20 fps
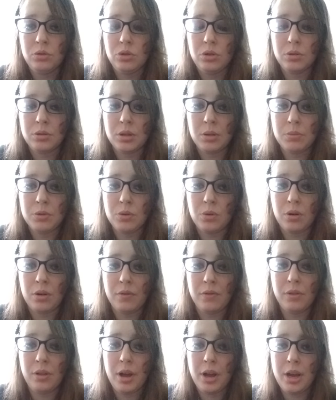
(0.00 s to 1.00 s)
just some sort
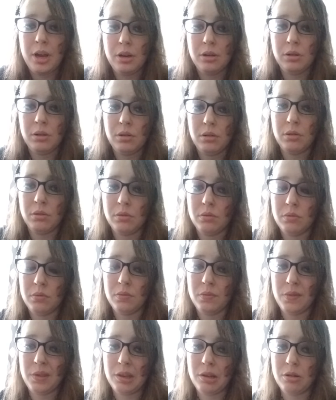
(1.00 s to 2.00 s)
of light,
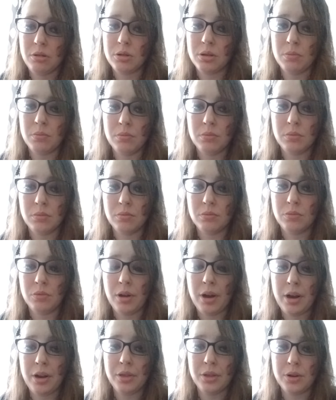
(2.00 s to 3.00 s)
some
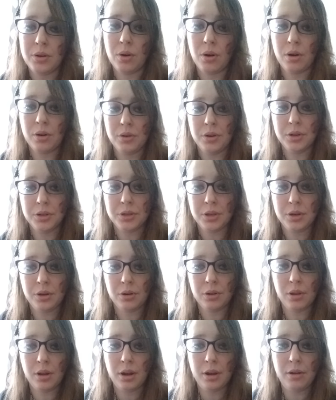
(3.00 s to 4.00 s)
lighting the darkness in
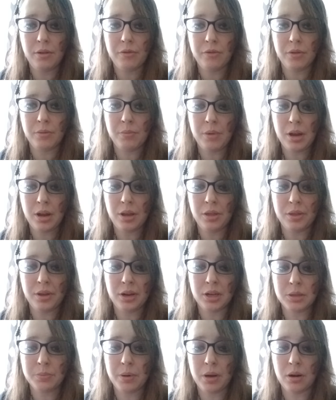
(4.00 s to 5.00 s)
your life and making
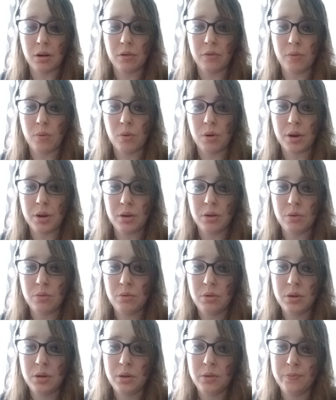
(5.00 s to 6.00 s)
things better for you.
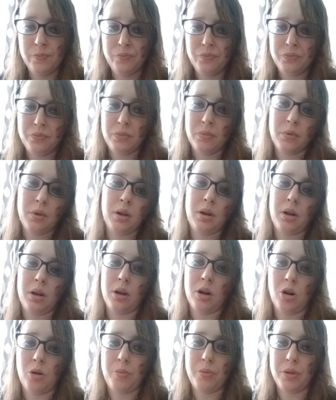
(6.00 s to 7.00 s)
And I
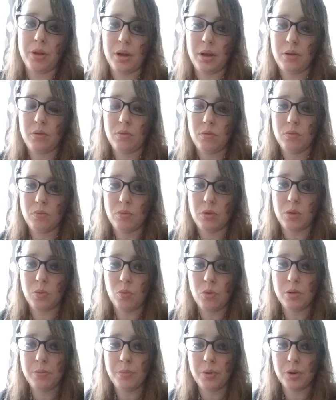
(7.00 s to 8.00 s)
hope that with
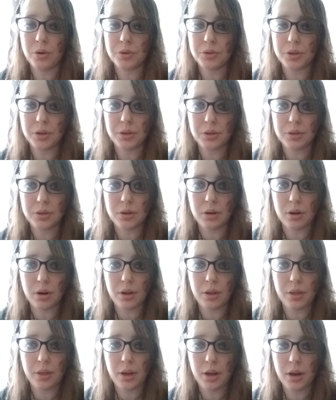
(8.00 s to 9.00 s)
one person
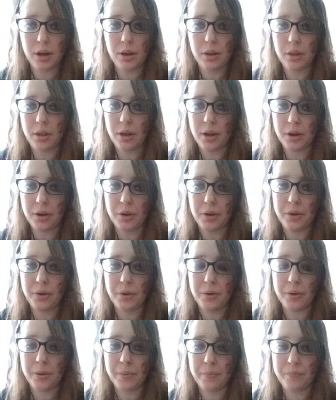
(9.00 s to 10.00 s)
starting that, that can
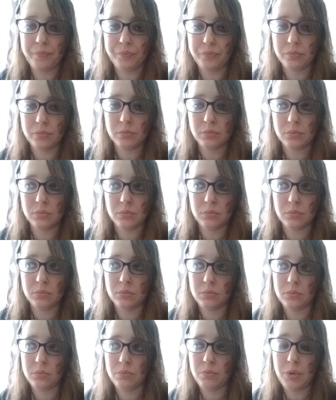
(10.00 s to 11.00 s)
um,
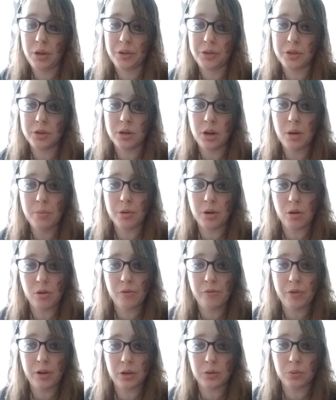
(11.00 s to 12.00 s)
be like the domino
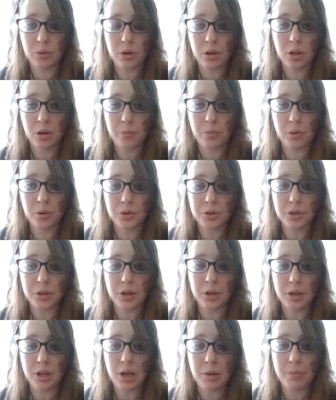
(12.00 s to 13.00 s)
effect where another person
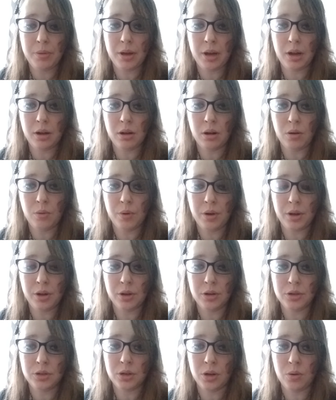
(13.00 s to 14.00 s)
can keep that going
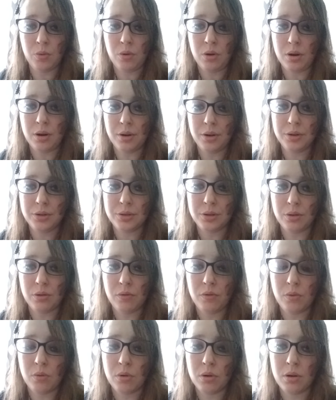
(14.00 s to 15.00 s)
and so on and so
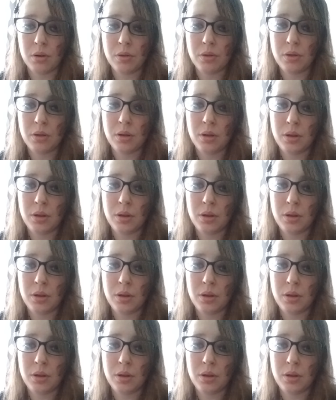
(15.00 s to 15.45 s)
forth.